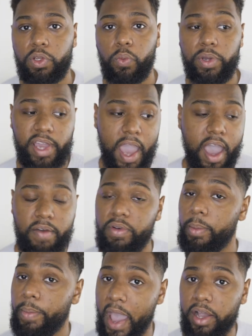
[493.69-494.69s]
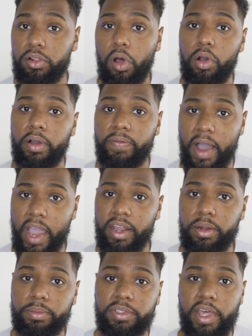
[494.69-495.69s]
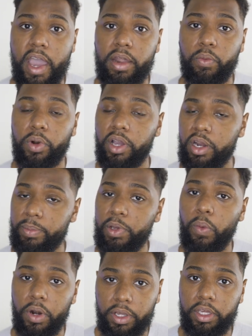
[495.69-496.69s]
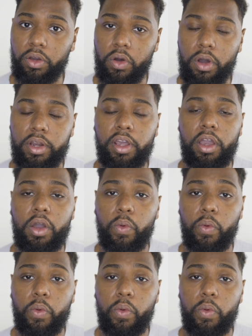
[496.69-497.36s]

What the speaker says: We have a backlog of items that we're gonna be working on.